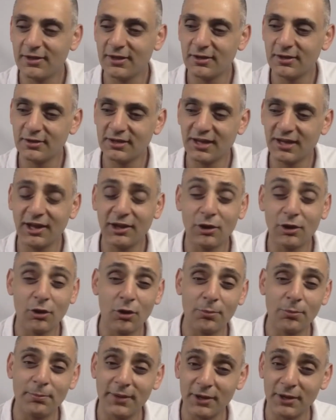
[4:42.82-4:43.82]
getting
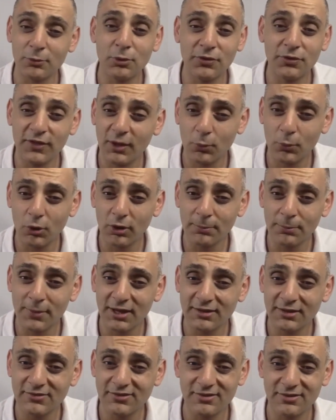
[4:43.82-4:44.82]
along better with their
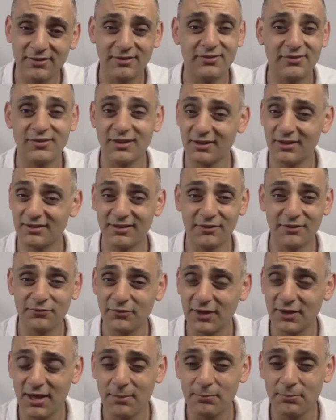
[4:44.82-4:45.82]
workmates is going to
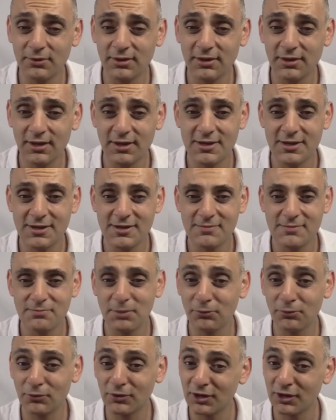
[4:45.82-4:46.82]
definitely happen.
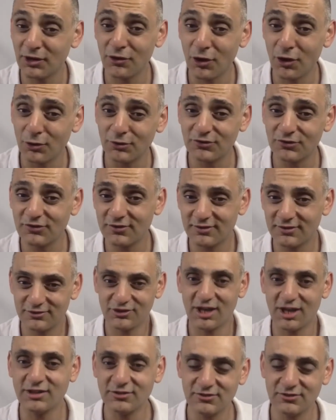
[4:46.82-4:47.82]
People are going to notice
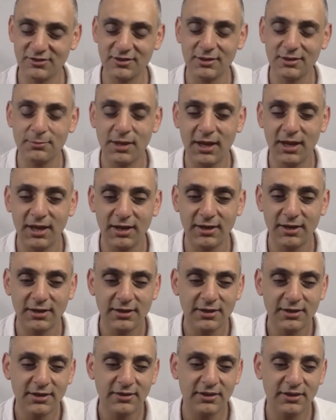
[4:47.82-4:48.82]
changes in them, and
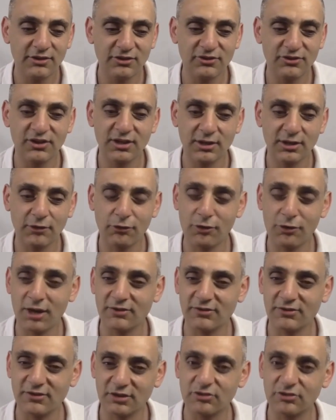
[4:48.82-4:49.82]
they're just going to
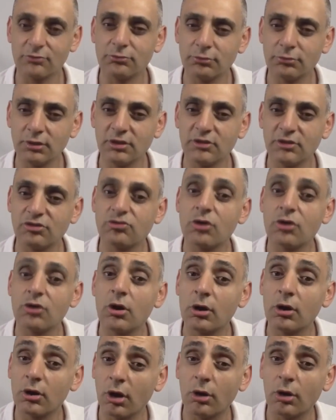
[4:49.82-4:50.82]
create such a really
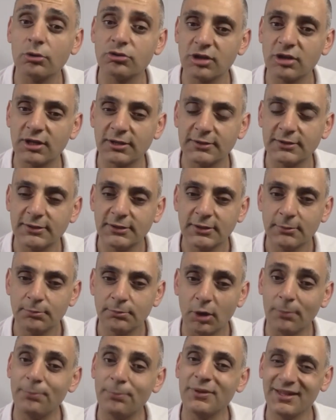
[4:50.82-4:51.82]
strong culture
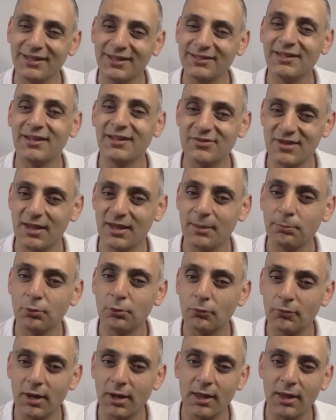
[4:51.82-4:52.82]
by being the
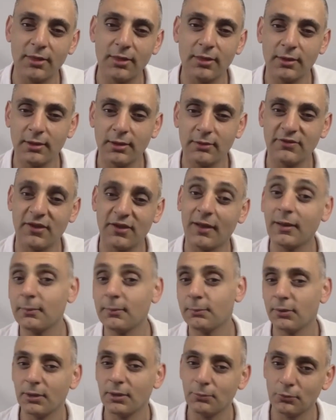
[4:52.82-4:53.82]
example rather than
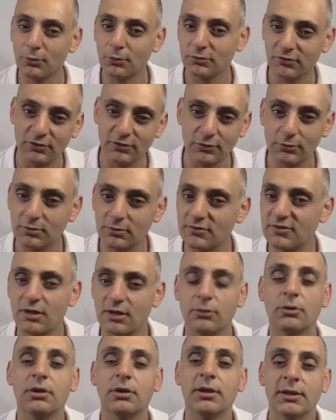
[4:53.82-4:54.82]
telling people what to do and
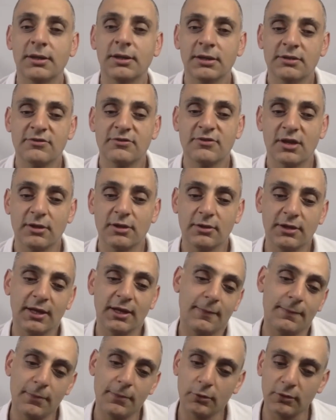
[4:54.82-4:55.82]
so on. So,
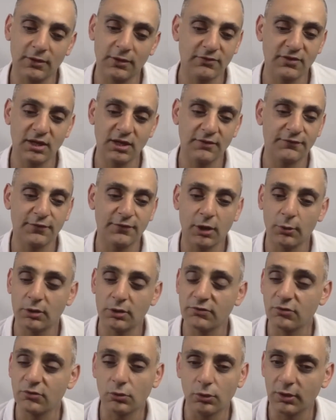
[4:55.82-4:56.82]
yeah, look, it's going to
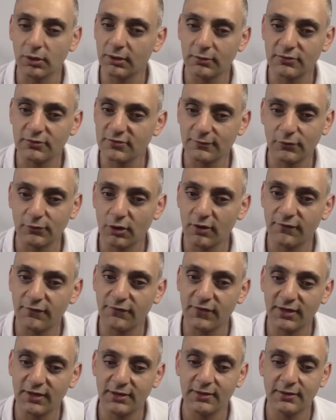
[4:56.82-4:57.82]
flow into all areas of
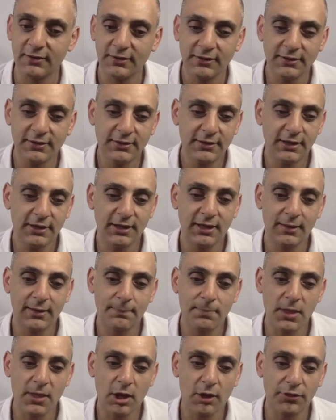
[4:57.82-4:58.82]
life. And
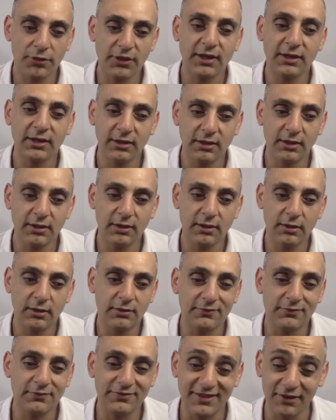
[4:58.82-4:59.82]
I think
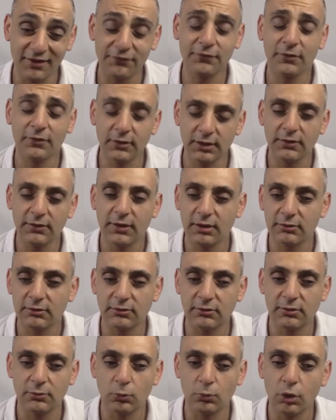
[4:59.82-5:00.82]
definitely that
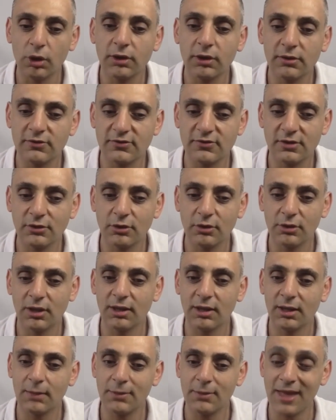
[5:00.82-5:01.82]
workers are not
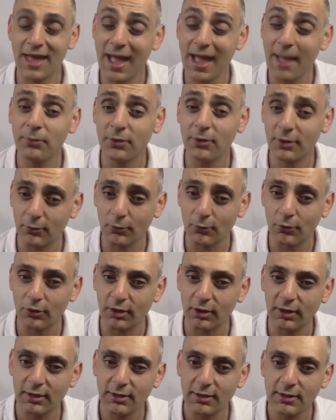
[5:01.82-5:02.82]
only going to be happier at
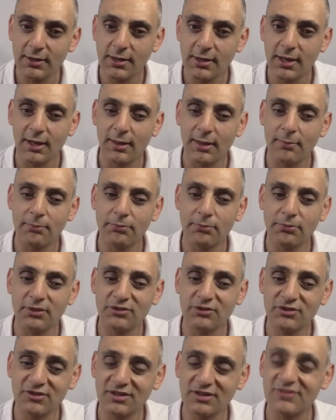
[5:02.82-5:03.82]
work,
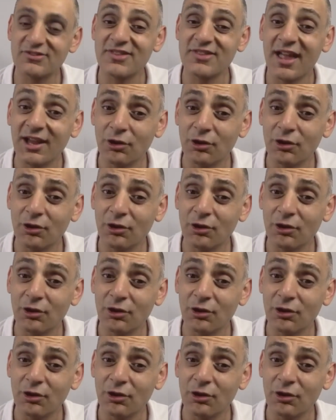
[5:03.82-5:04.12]
they're just going to